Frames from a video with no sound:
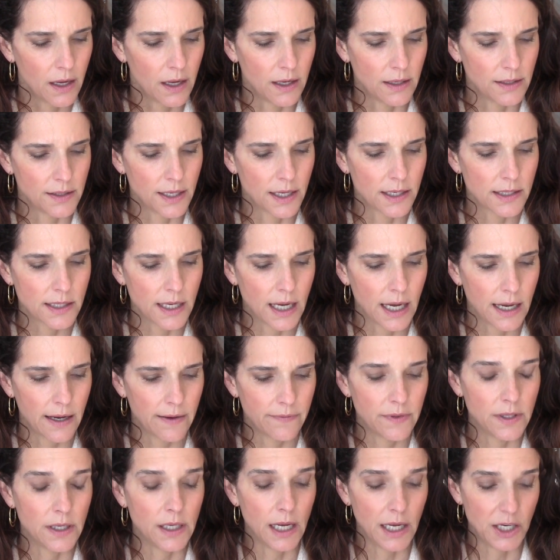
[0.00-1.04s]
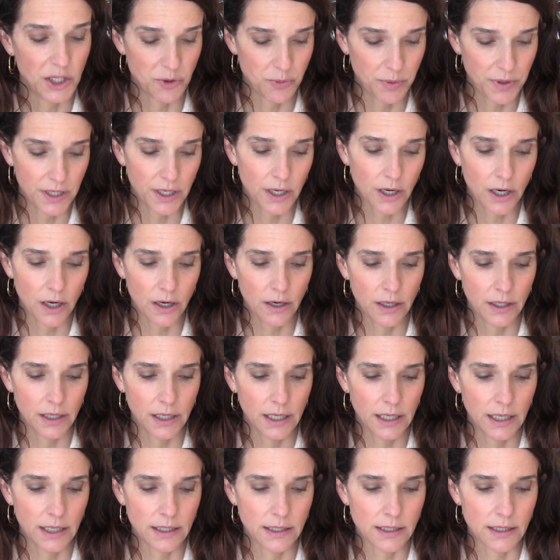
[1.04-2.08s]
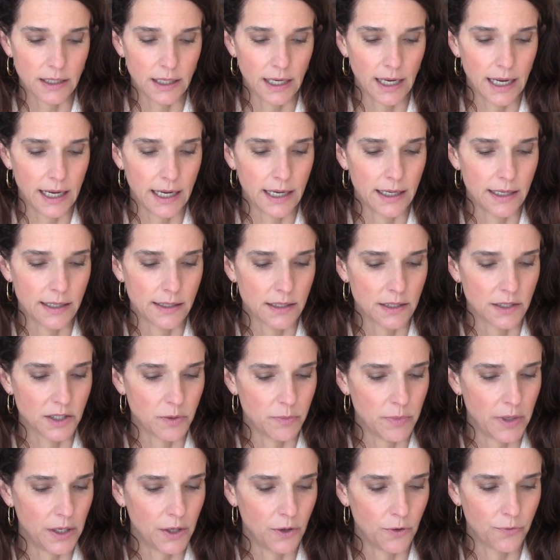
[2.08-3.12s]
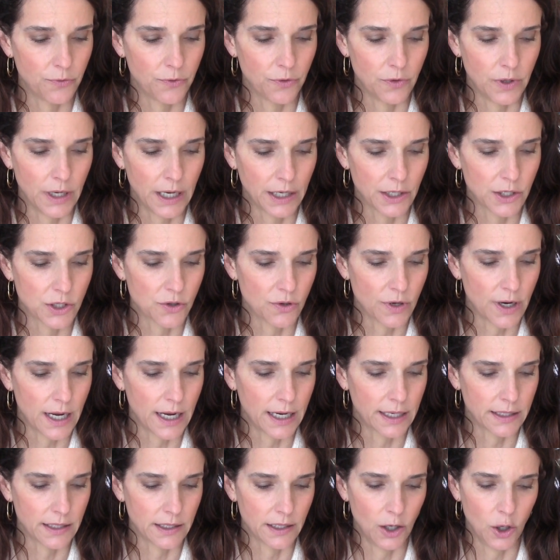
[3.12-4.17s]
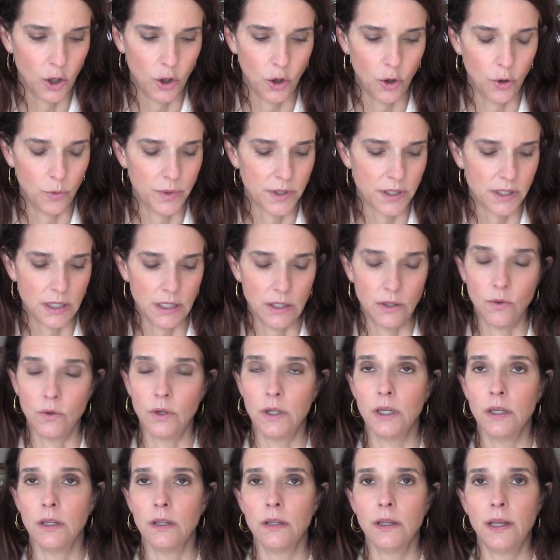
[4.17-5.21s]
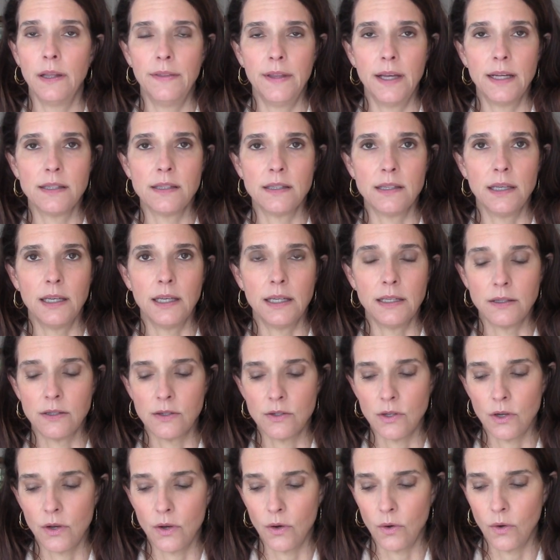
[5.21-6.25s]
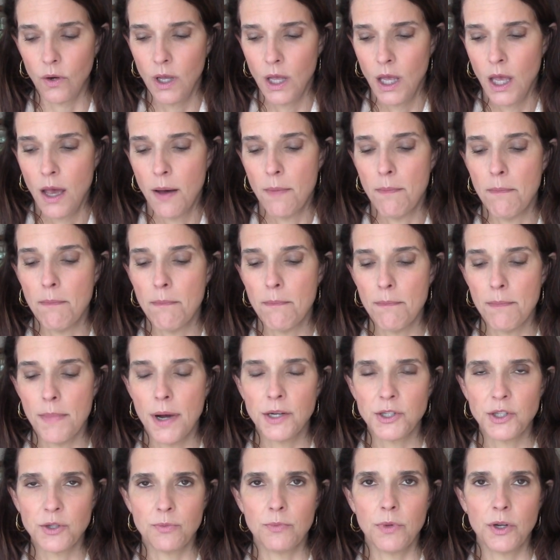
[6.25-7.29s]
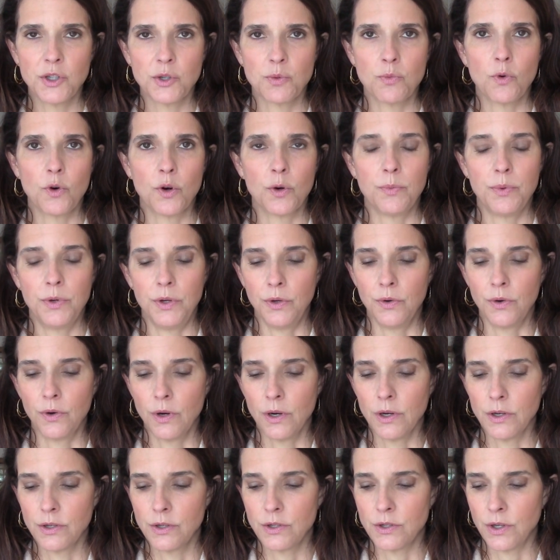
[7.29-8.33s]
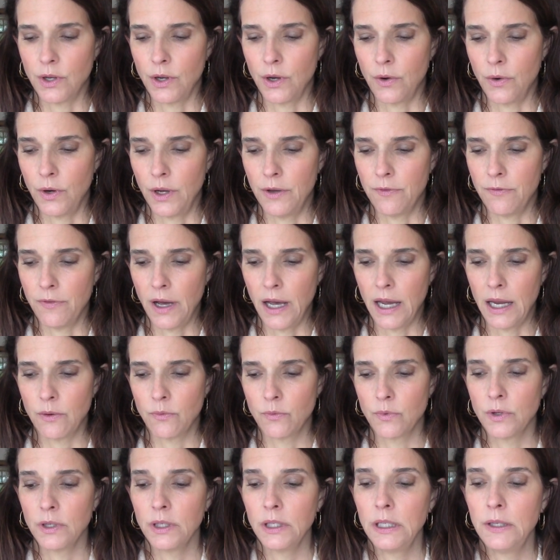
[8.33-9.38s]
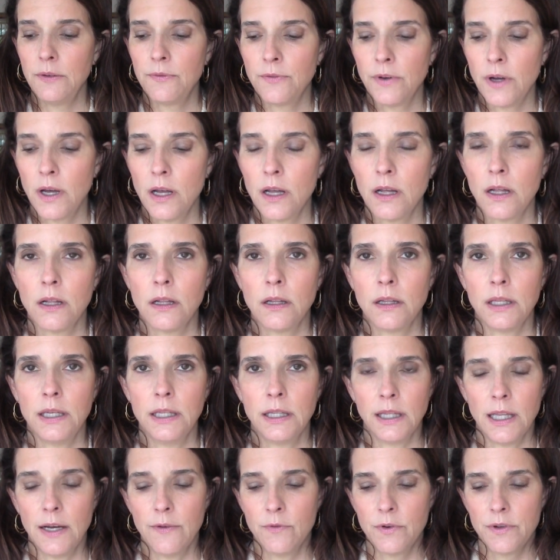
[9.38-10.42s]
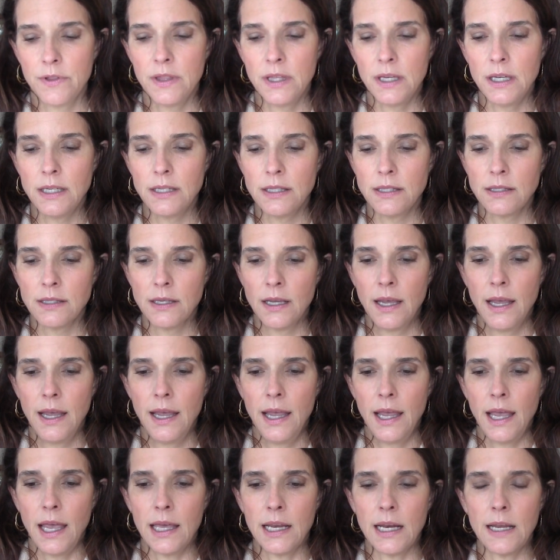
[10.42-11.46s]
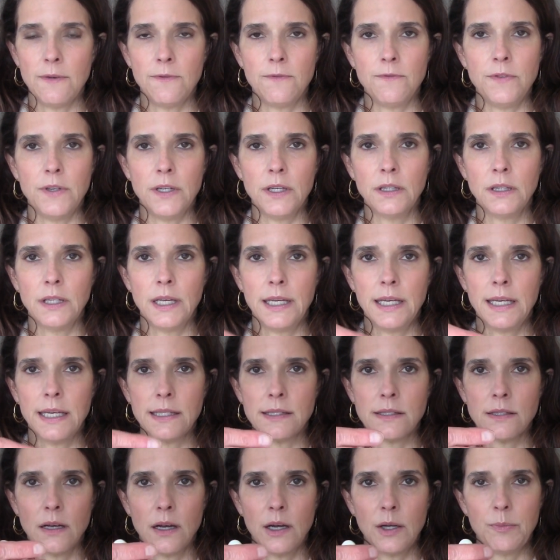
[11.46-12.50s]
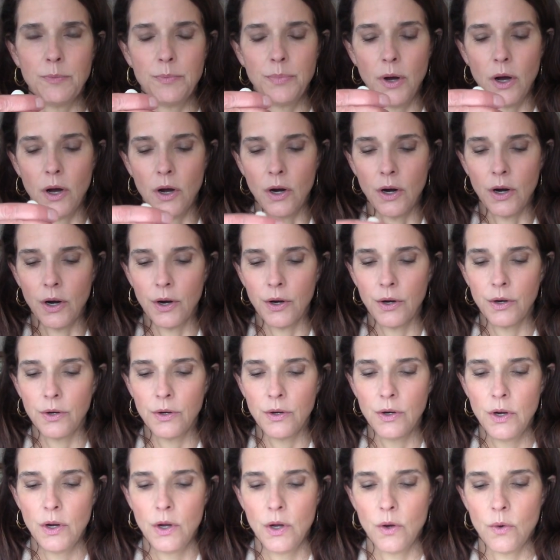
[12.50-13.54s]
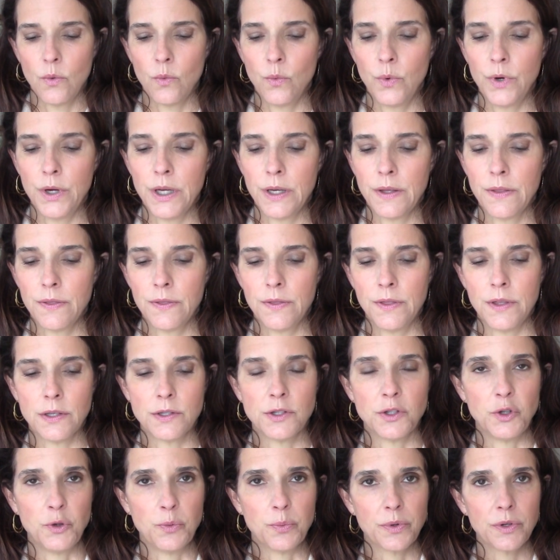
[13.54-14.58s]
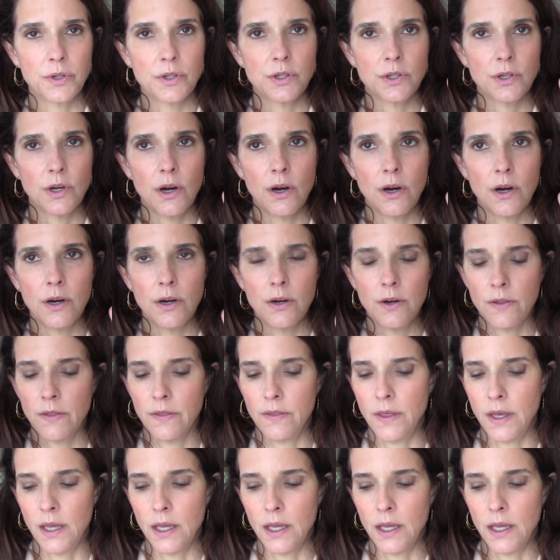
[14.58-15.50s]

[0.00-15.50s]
It does have the H P R in it, it has a tomato fruit extract, jojoba seed oil, and that's it. So much, much more pure. So if I really fall in love with this and I feel like it's on par with the Superstar,